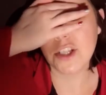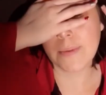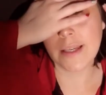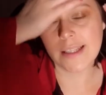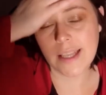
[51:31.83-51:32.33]
just
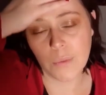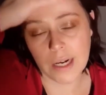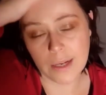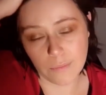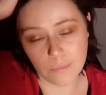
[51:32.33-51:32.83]
because, like, when
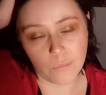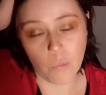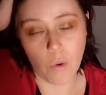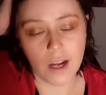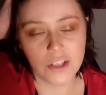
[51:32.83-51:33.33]
I
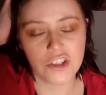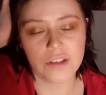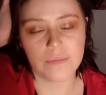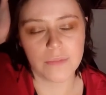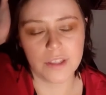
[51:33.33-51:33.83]

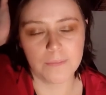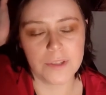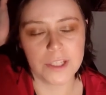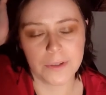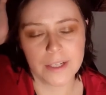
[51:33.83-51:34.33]
watched the
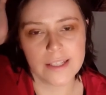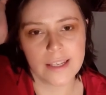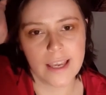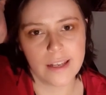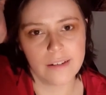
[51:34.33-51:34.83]
series
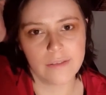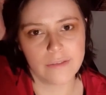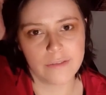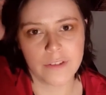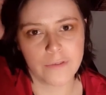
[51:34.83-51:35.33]
again
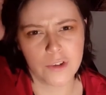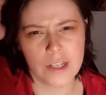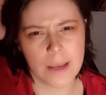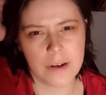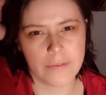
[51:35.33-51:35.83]
for the first
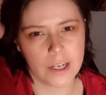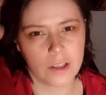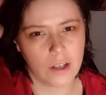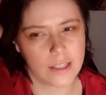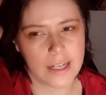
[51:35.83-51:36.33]
time in a very
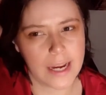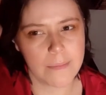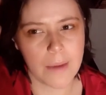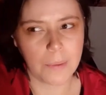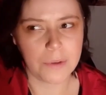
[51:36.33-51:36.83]
long
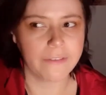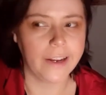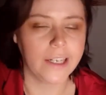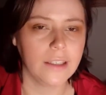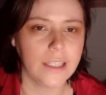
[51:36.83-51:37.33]
time, I was
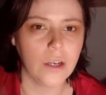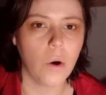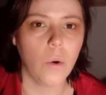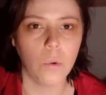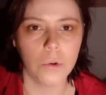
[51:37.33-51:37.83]
finally
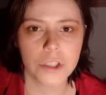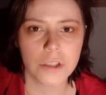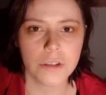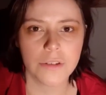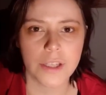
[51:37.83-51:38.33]

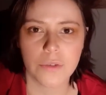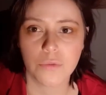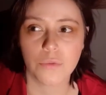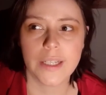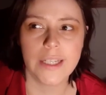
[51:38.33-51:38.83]
older than
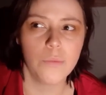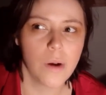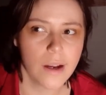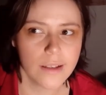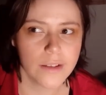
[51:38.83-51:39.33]
Reid
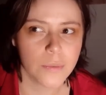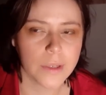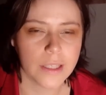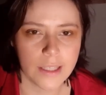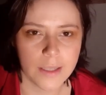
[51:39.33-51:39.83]
was
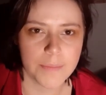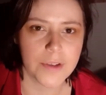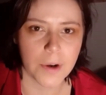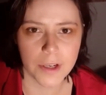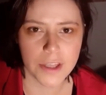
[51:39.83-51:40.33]
when he
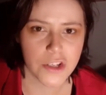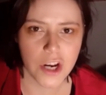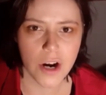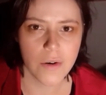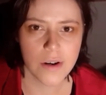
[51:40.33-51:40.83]
started the
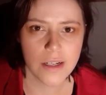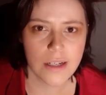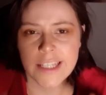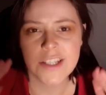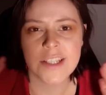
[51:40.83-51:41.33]
show.
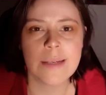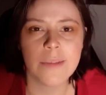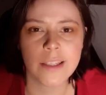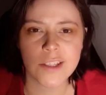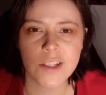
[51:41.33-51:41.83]
And he just seemed
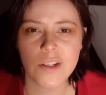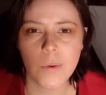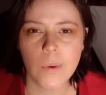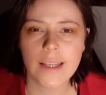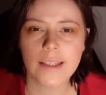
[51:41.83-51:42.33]
like this
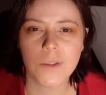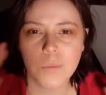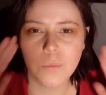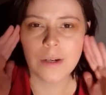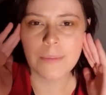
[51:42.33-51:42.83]
annoying
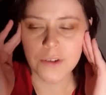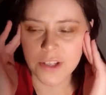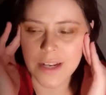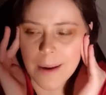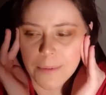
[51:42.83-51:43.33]
little
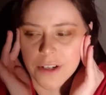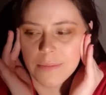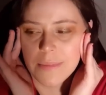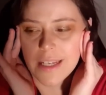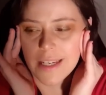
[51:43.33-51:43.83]
whippersnapper to
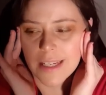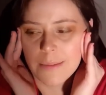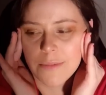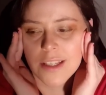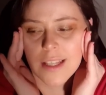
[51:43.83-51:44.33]
me, and
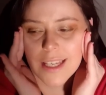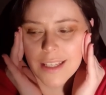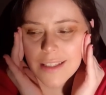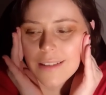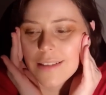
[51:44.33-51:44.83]
I'm just like,